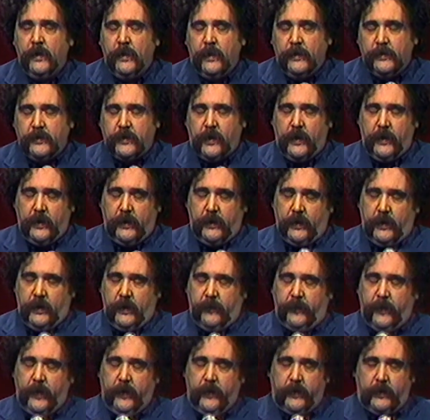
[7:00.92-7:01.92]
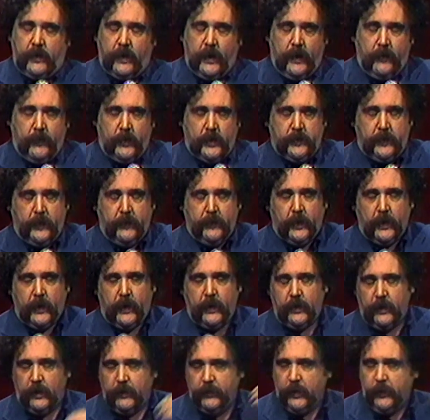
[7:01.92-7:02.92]
Try to identify with Cambridge people. I
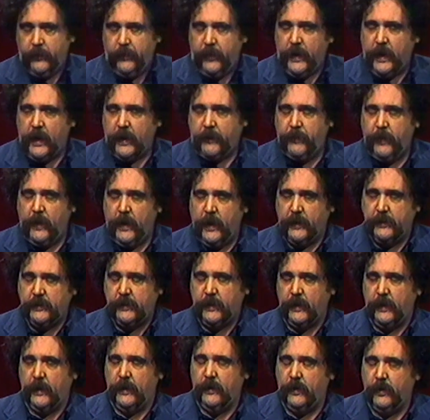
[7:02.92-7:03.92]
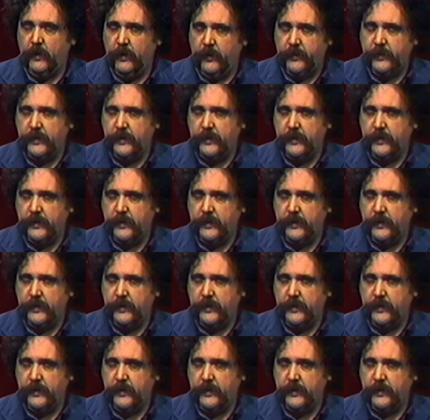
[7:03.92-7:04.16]
got herbal backpacks. I got earth